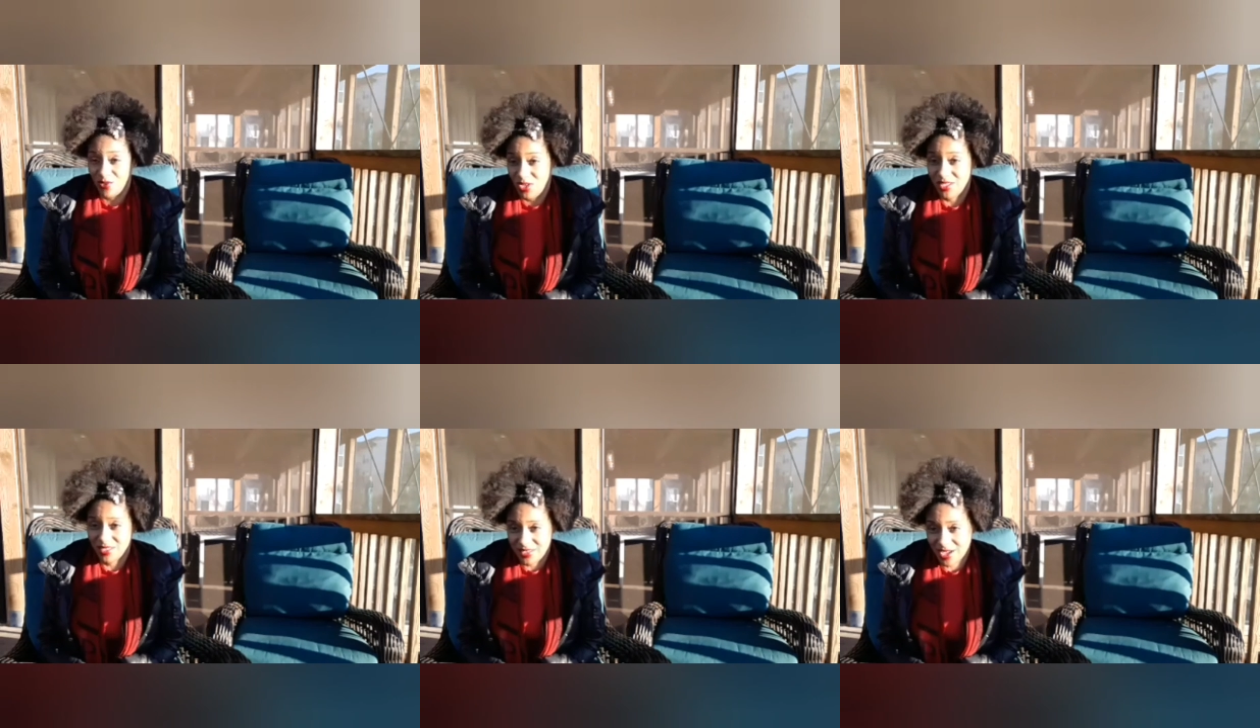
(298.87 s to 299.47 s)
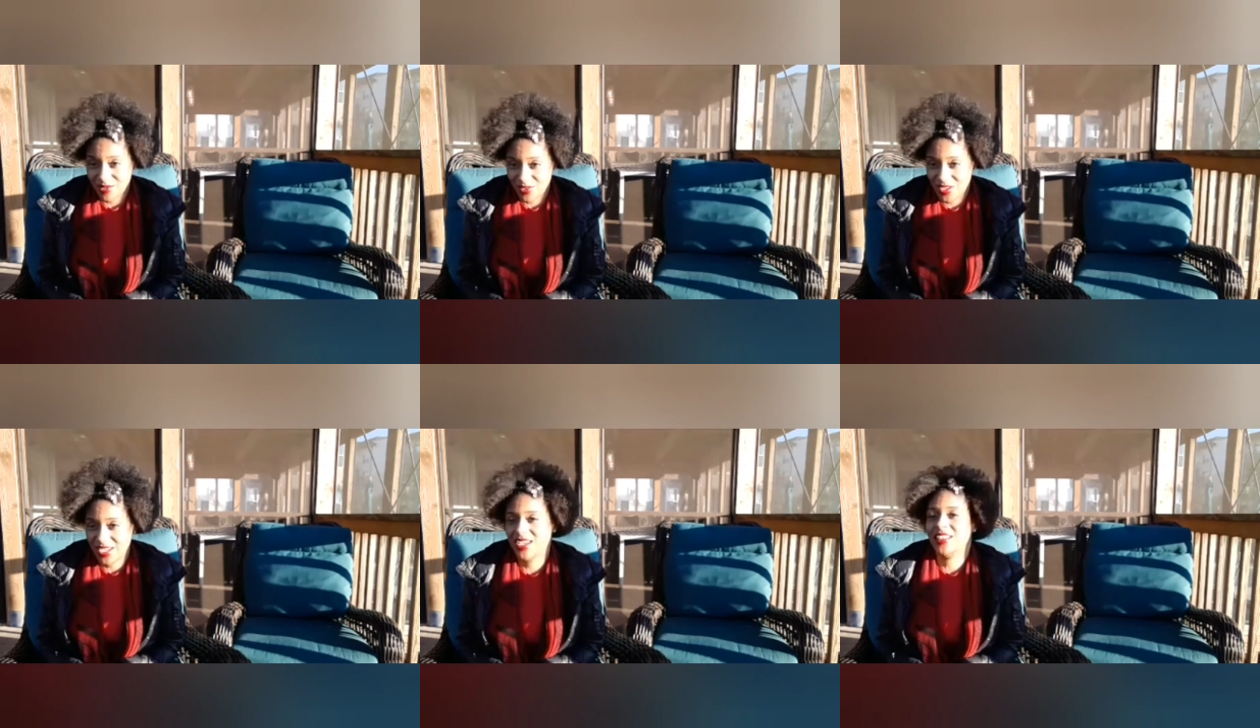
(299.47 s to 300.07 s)
one to stop
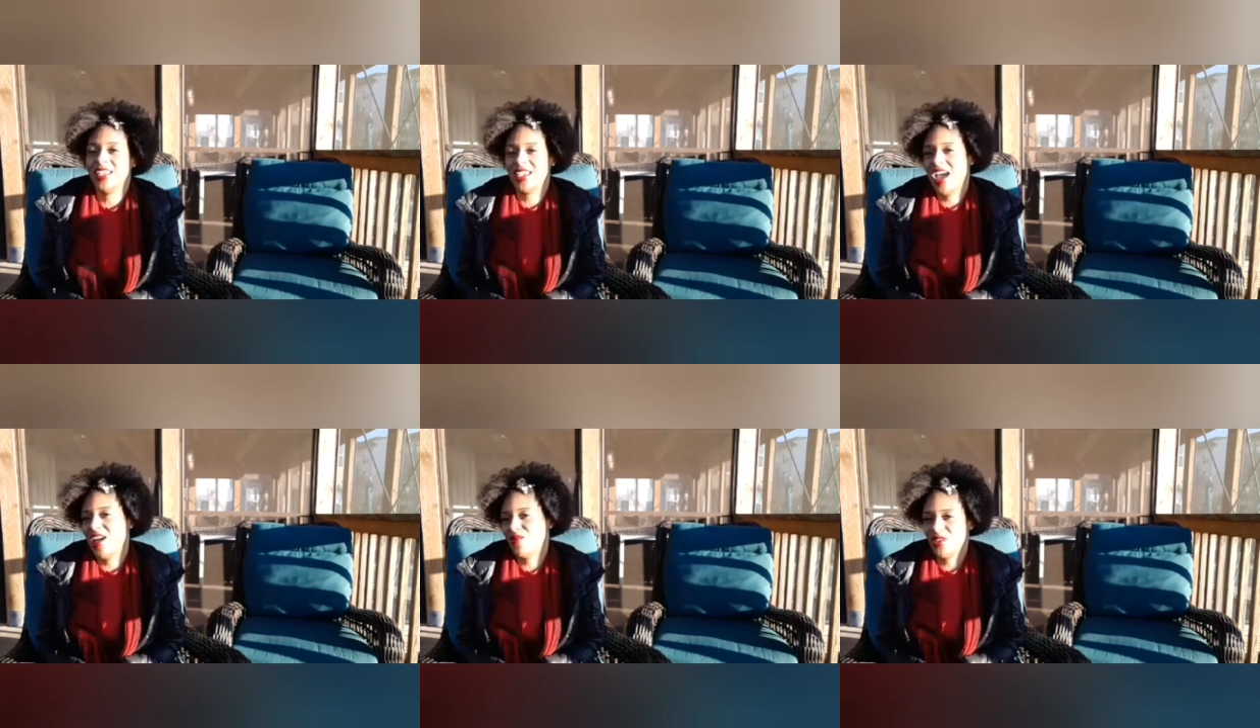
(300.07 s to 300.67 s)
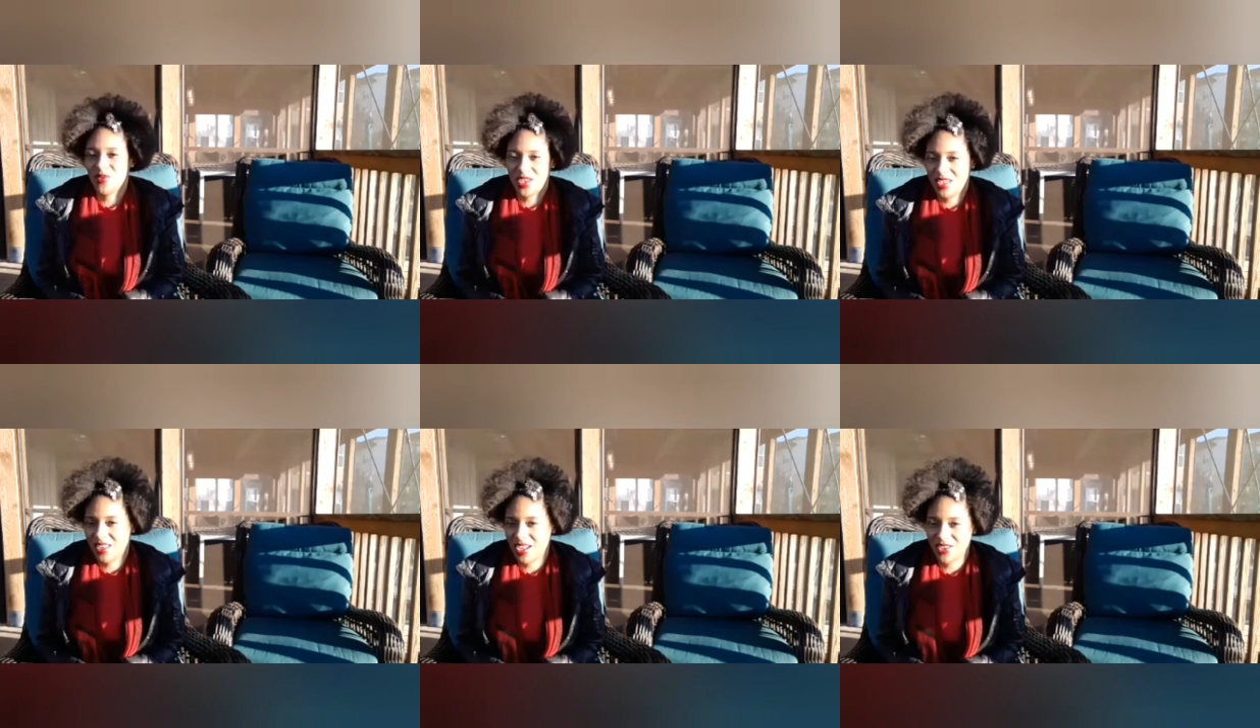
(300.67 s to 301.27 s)
doing it. Like
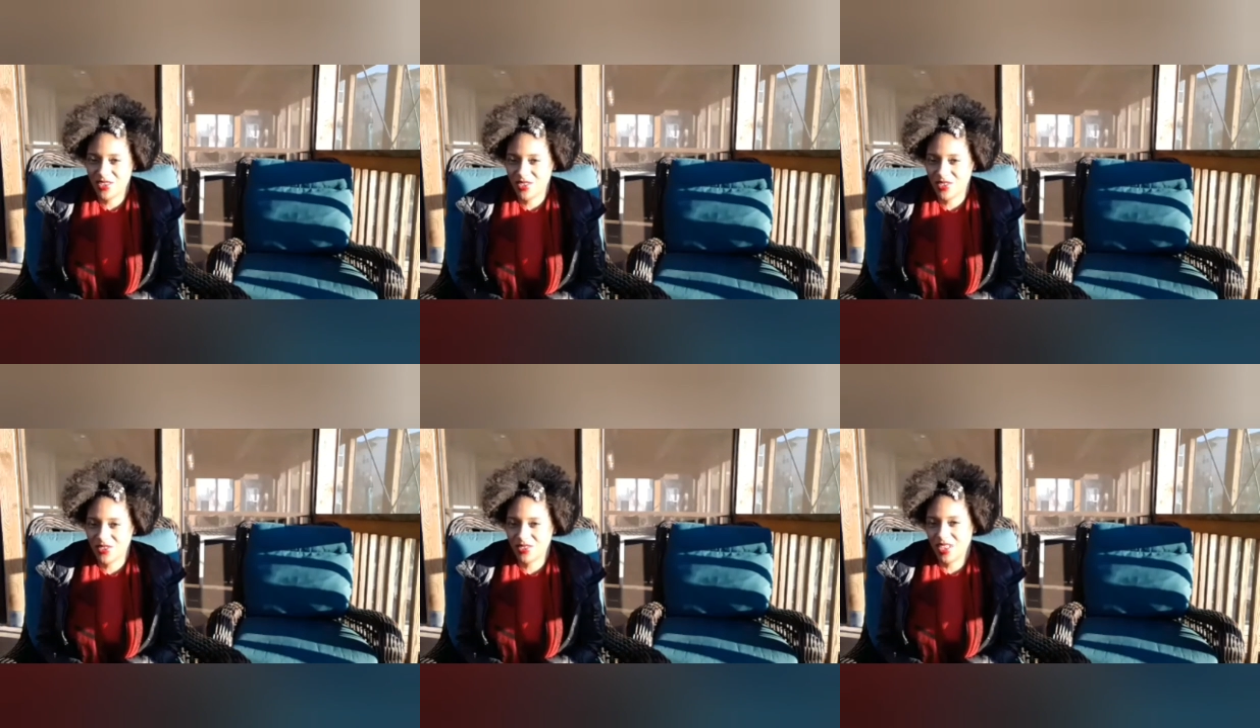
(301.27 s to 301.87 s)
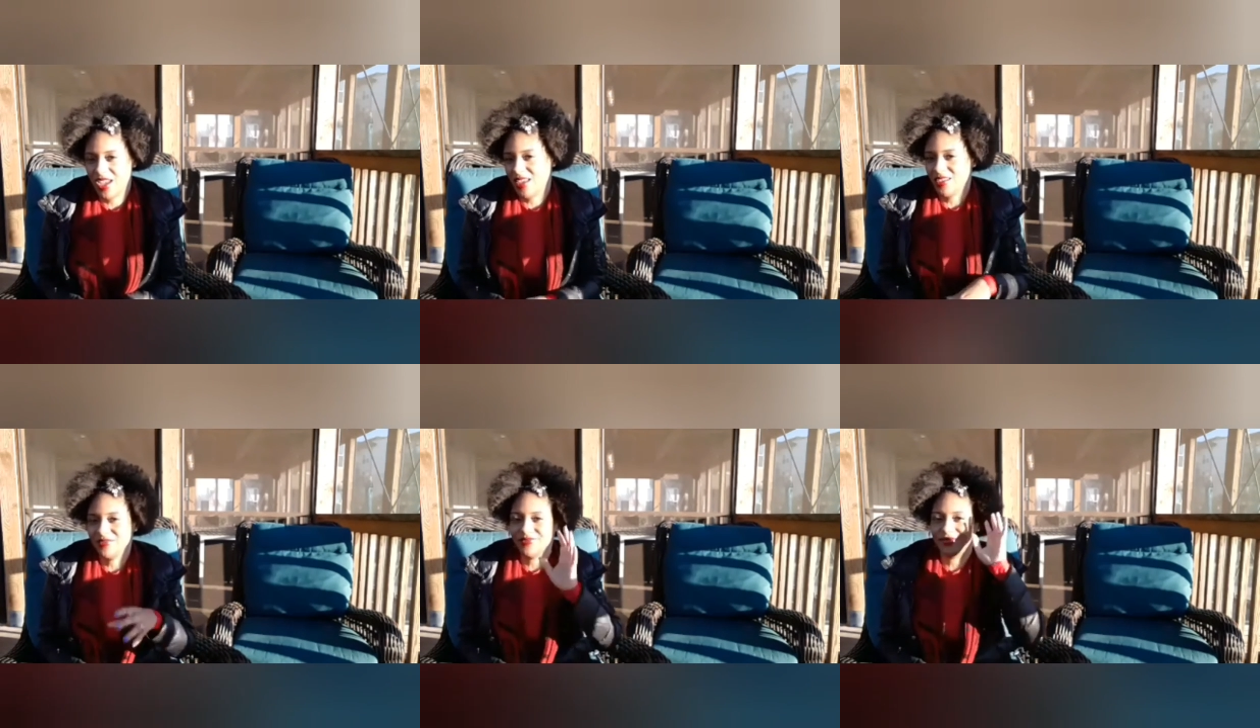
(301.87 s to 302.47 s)
everybody that I knew like
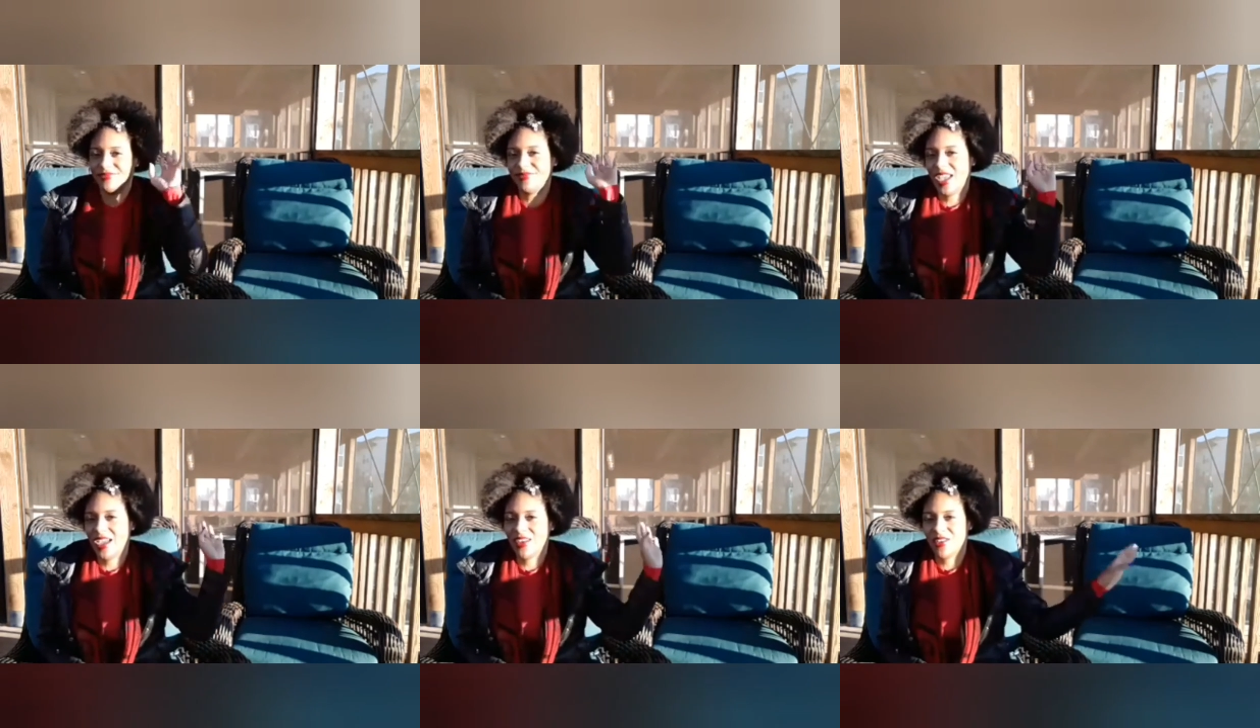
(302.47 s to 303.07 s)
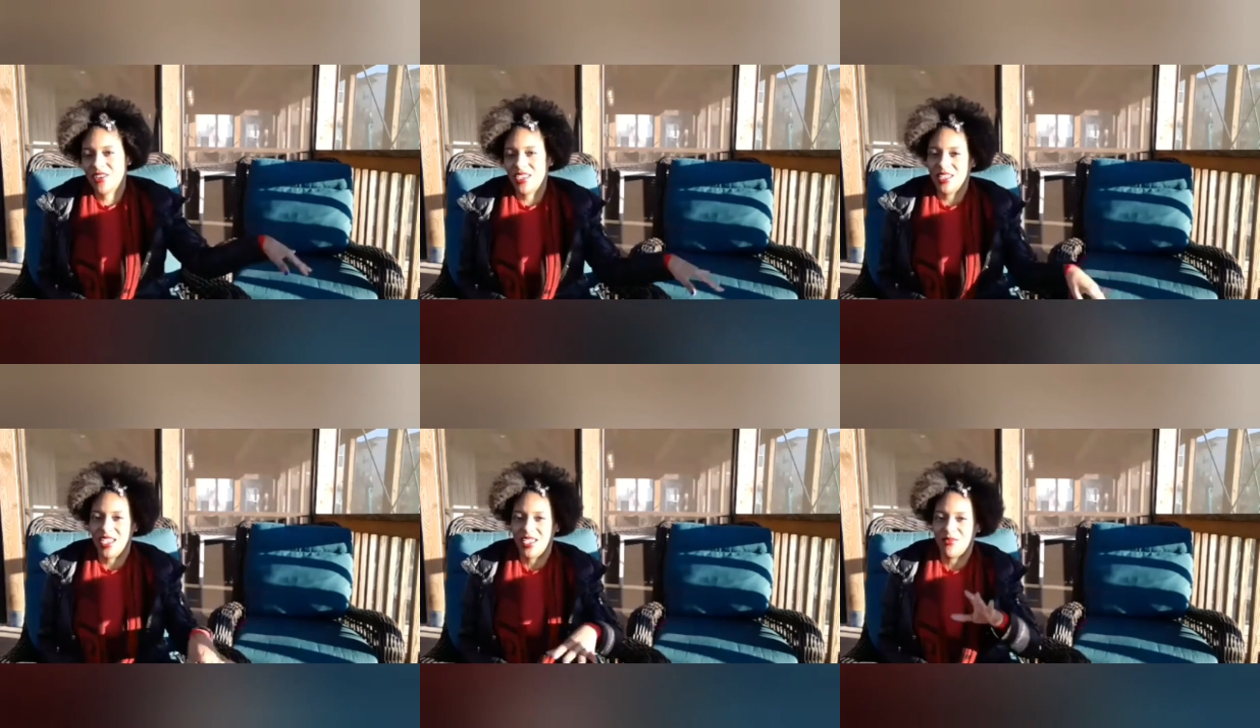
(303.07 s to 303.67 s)
had already like